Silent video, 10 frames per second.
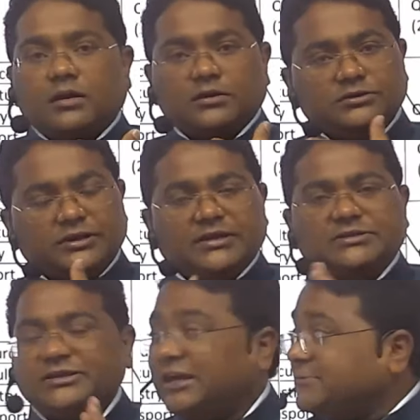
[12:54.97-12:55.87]

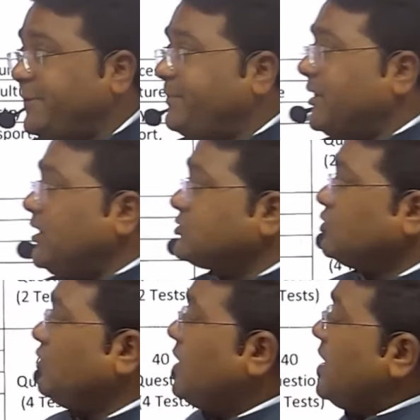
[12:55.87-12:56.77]
GS paper
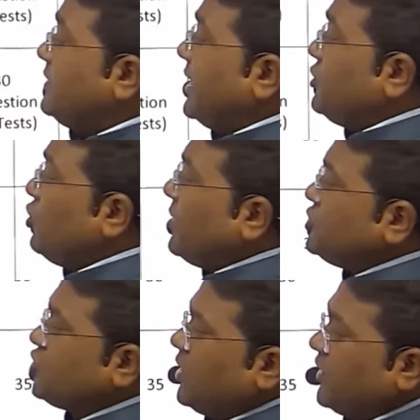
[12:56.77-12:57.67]
also. Then human
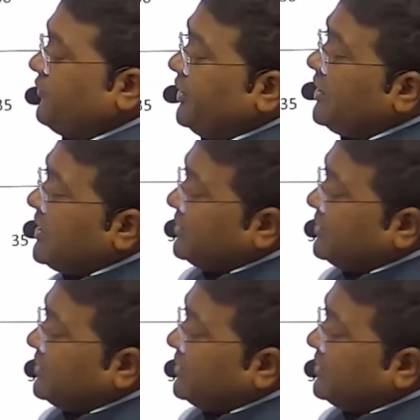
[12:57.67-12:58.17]
geography.